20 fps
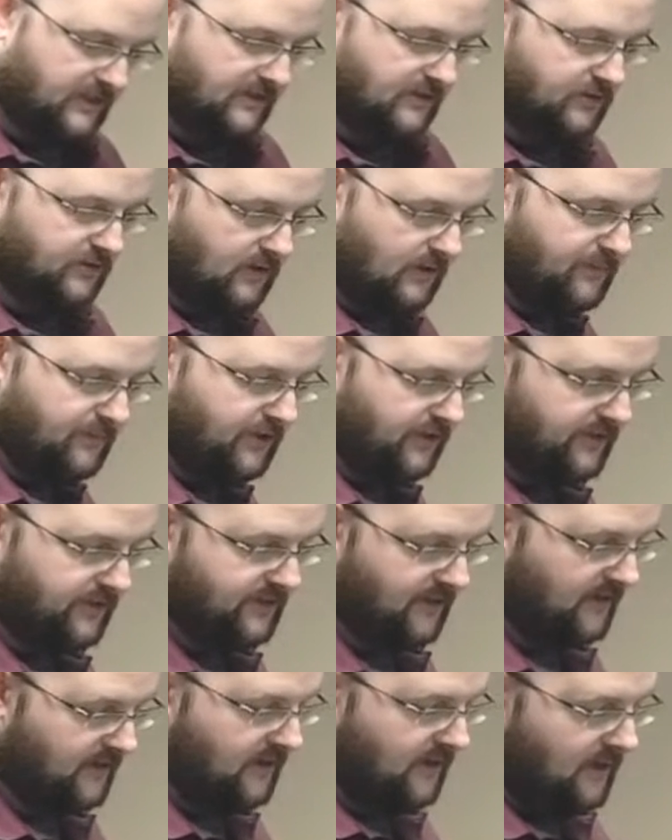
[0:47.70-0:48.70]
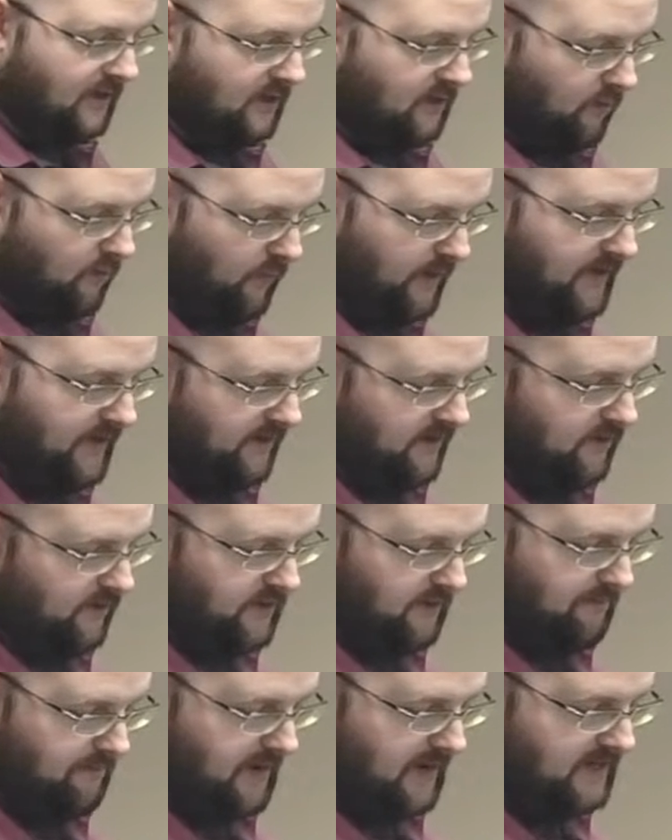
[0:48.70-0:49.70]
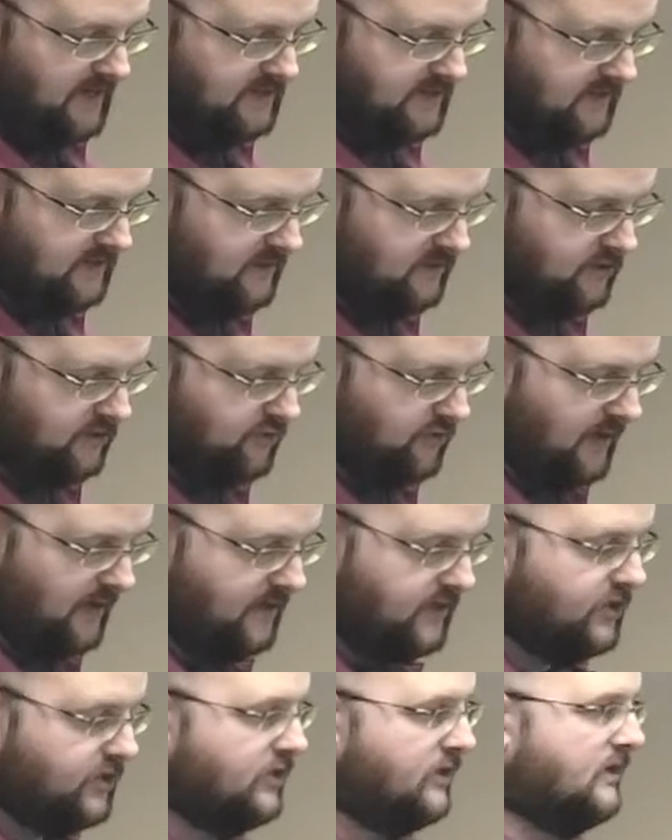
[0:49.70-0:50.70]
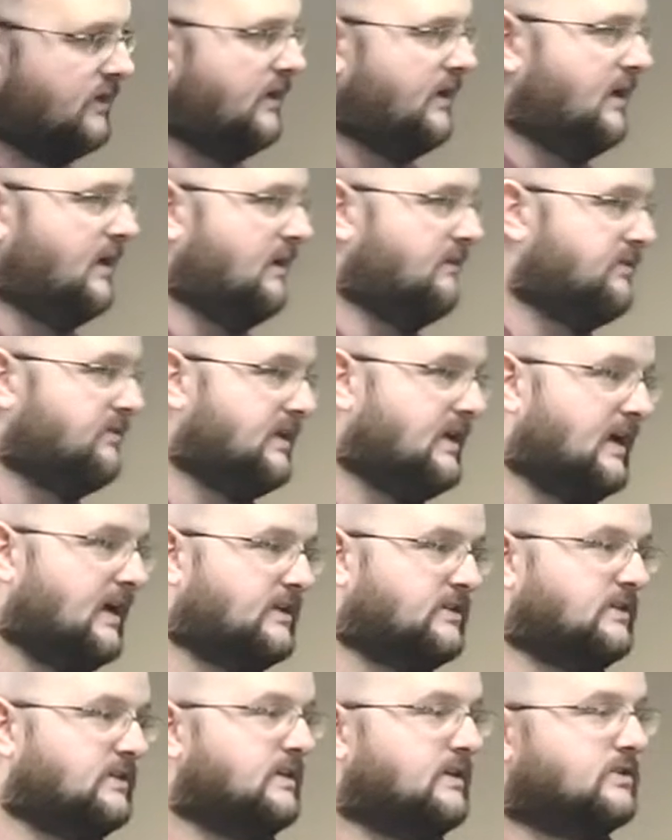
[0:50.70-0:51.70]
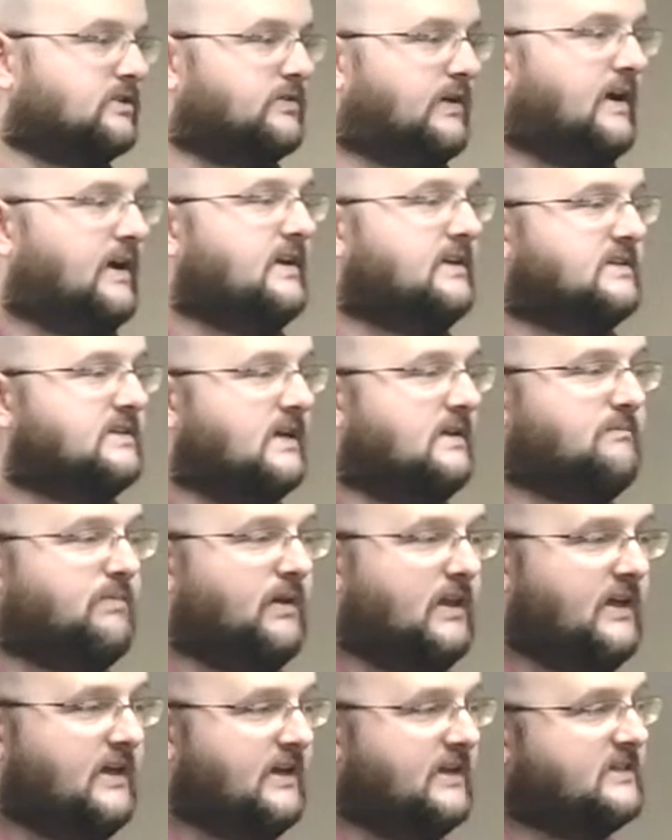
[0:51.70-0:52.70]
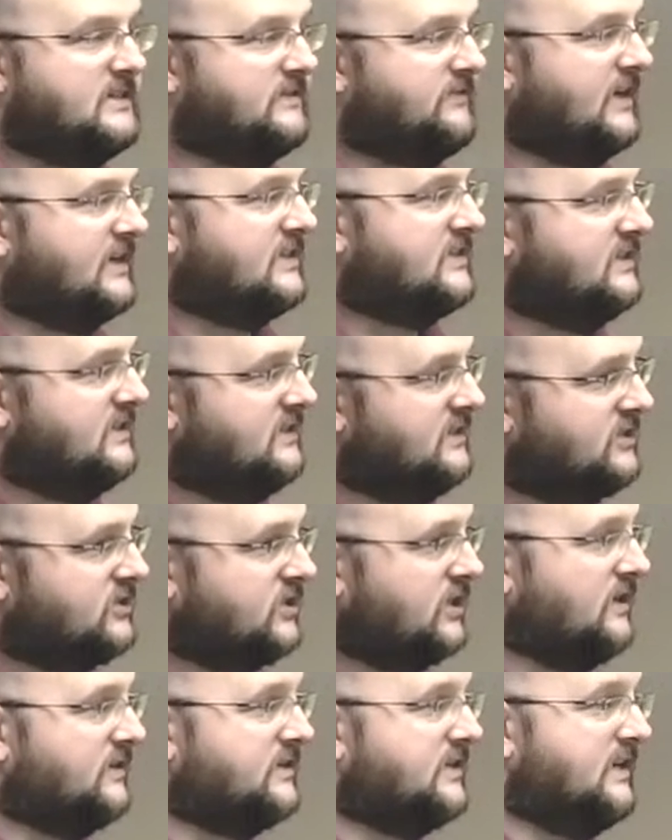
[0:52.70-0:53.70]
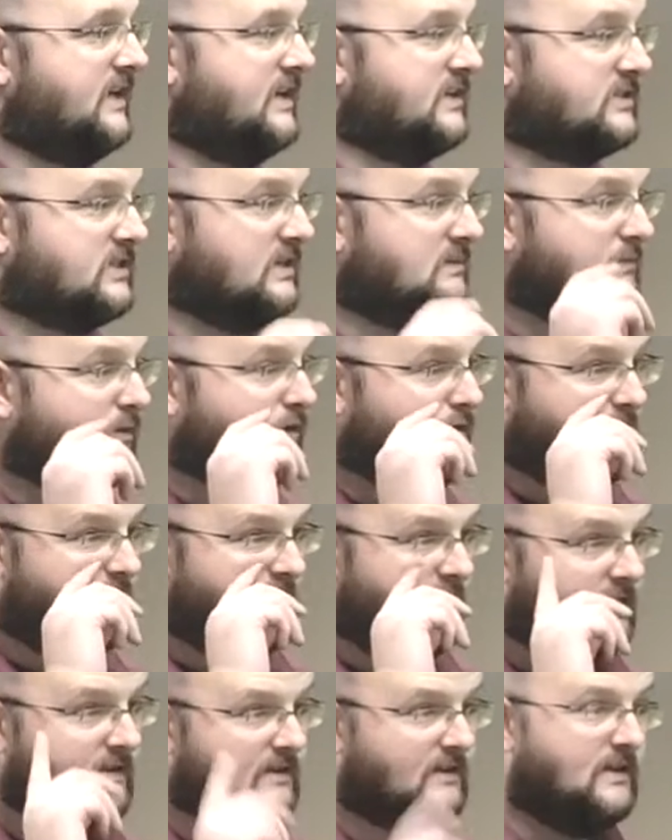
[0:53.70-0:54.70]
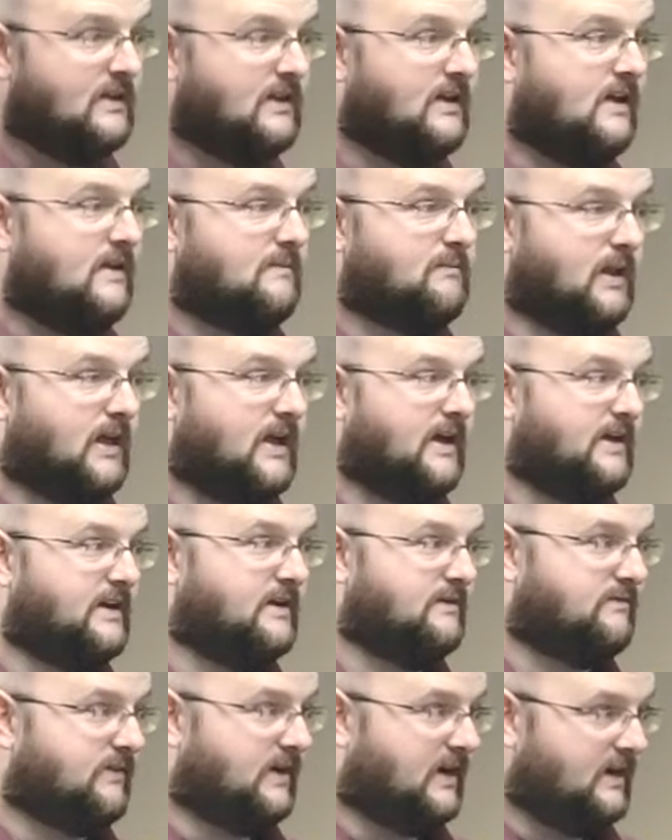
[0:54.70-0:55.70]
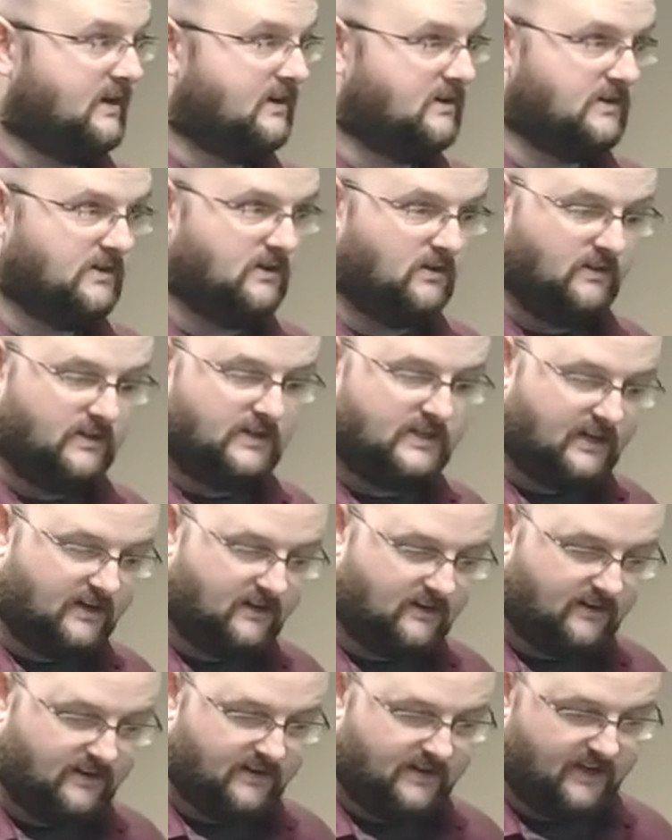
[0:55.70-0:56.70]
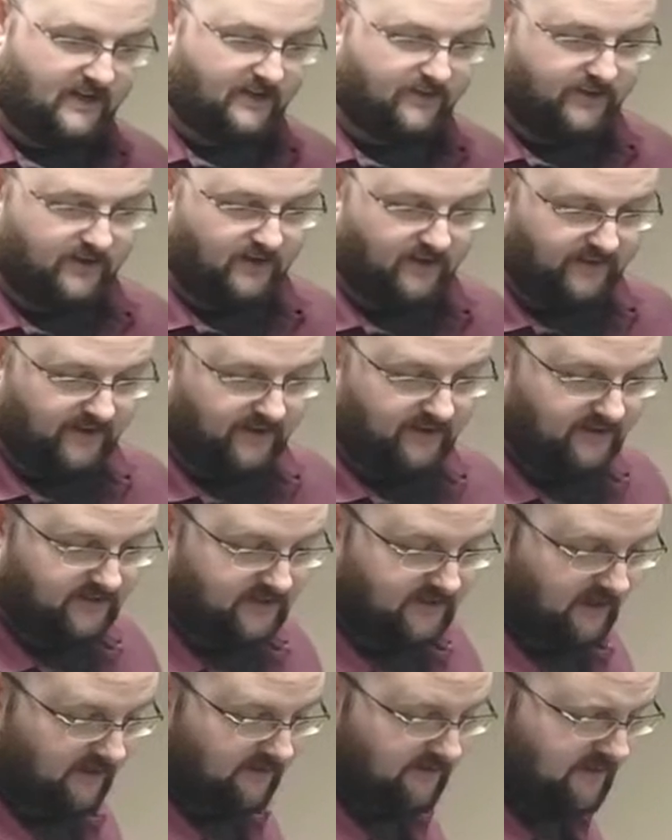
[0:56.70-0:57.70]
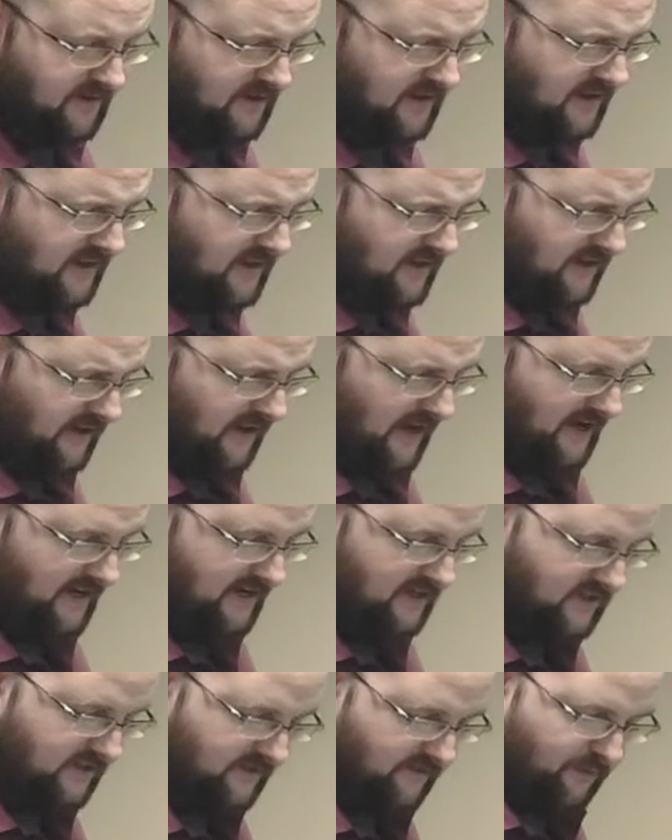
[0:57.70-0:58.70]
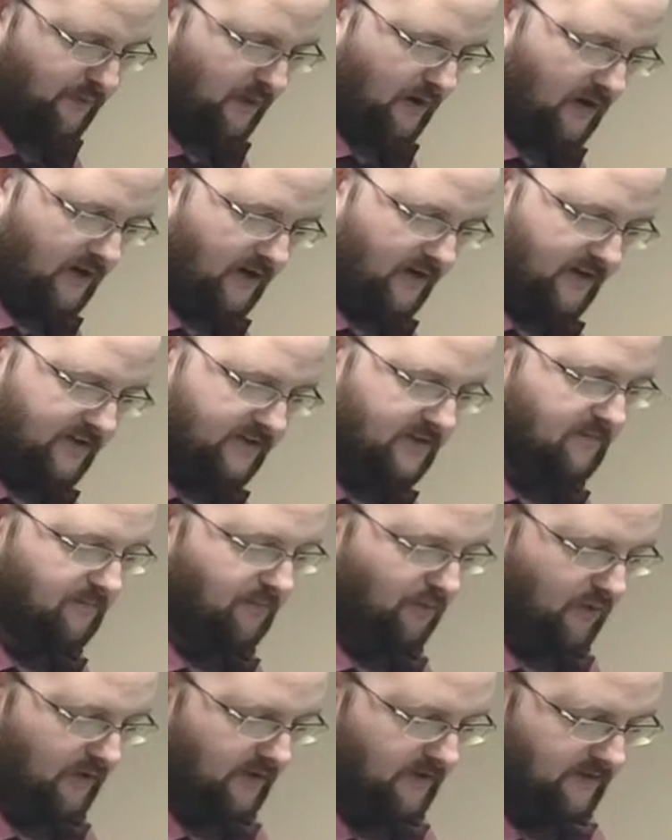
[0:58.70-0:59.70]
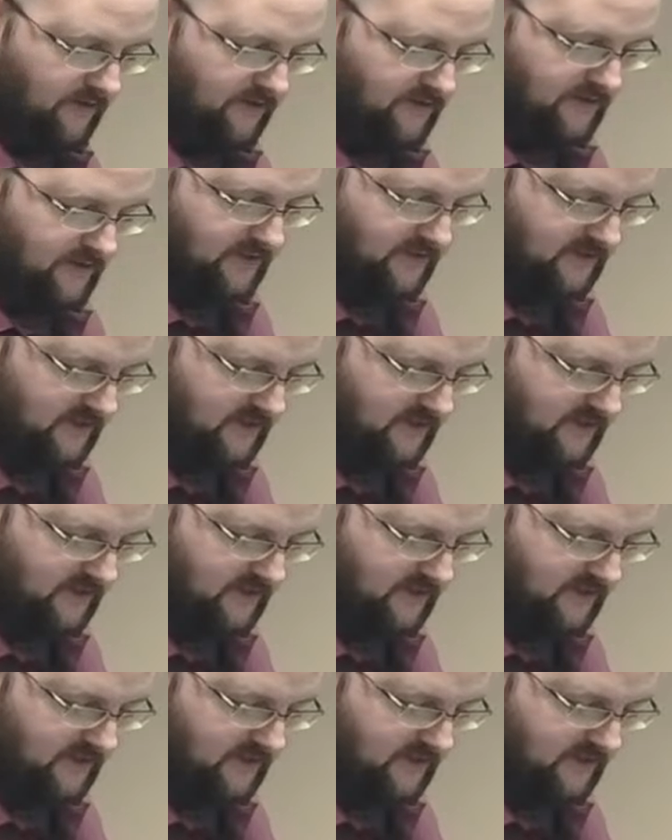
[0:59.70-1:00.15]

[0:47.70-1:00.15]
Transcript: in the scriptures, we know the basic structure of the Exodus, right? 10 plagues of Exodus, Charlton Heston movie, blood and fire and holy terror and death and all that good stuff. Lice and frogs and boils and